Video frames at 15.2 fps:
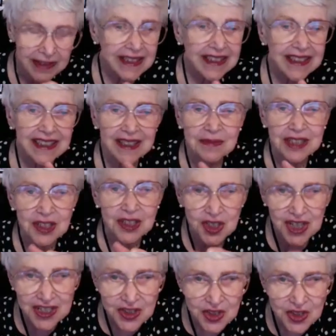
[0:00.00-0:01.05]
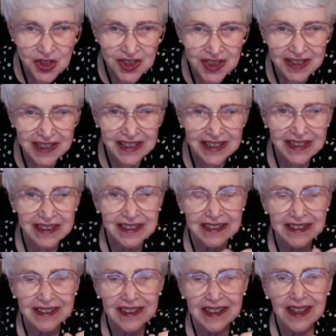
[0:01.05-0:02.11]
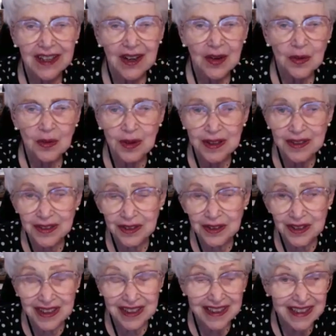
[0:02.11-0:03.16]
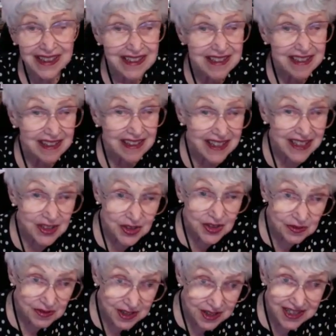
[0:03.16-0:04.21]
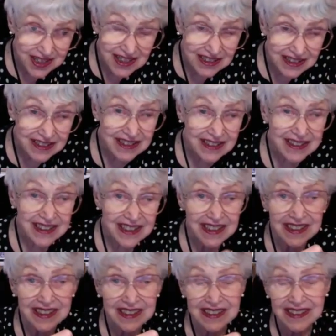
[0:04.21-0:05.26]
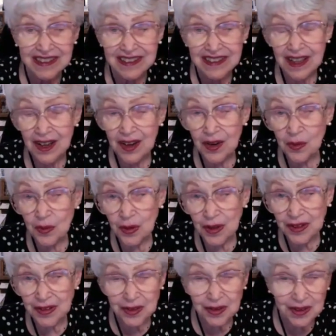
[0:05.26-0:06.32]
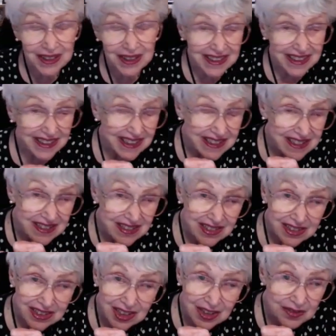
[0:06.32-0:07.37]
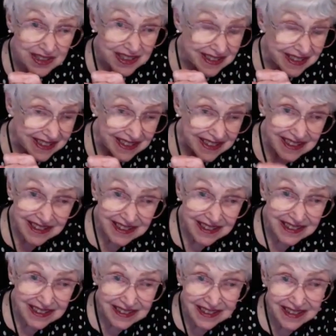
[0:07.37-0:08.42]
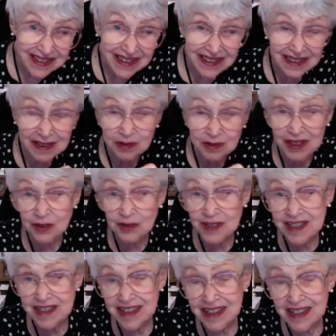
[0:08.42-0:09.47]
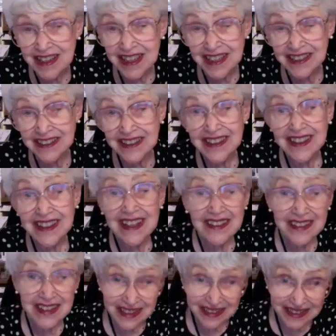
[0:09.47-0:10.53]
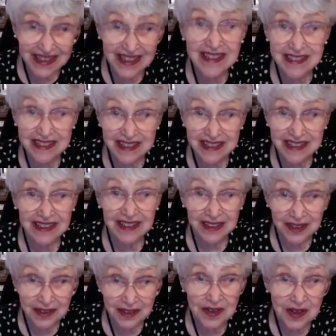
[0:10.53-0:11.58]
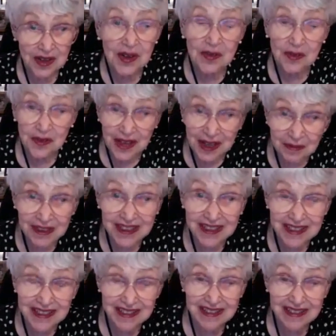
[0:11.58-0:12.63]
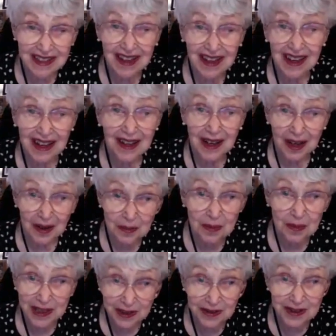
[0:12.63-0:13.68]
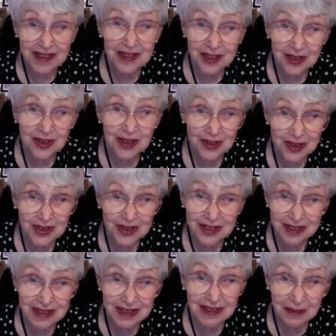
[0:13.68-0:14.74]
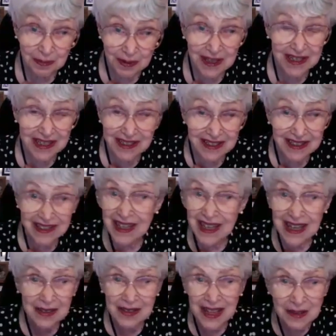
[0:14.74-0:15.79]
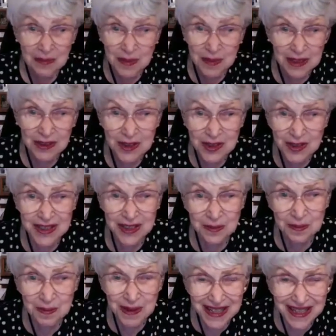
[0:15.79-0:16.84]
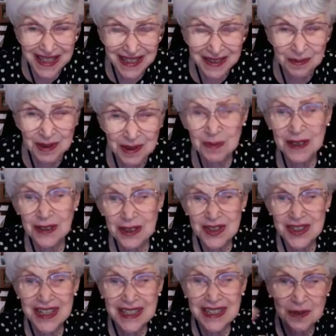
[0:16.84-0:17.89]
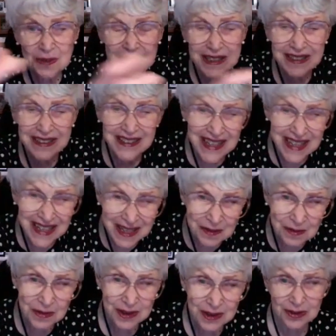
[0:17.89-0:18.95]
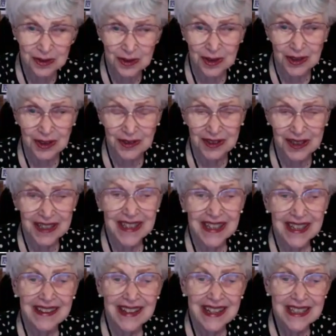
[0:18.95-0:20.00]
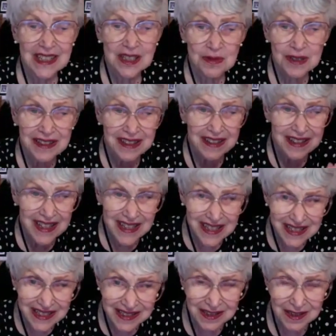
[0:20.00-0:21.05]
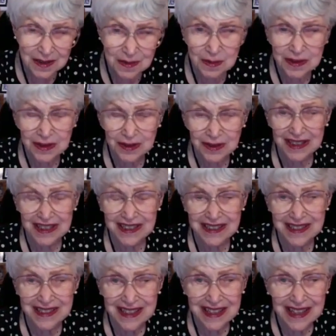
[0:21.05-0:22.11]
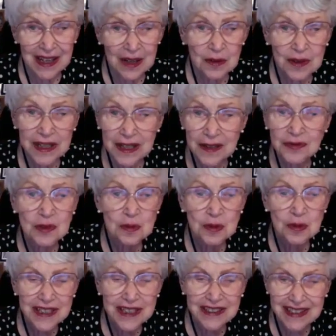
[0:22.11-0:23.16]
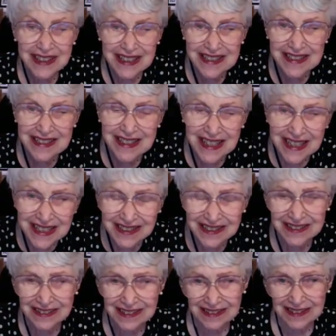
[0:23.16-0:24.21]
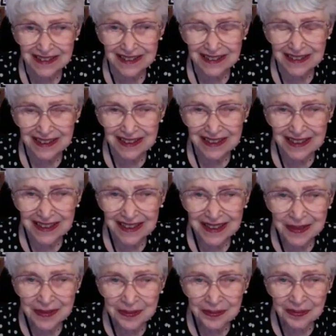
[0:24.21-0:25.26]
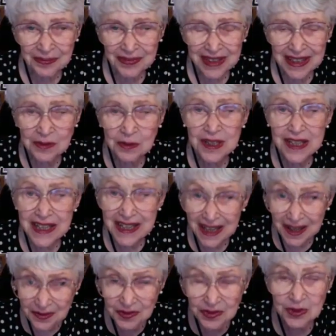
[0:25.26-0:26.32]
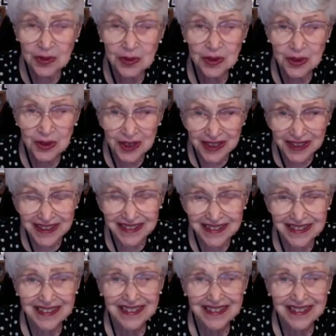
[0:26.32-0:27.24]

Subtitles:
climate change denial, whether it's election result denial, whether it's COVID-19 denial, whether it's denial that, yes, in our families, our parents caused us pain, not because they're bad, but because that's what they were taught and that's what they experienced. We have to break that cycle and we have to connect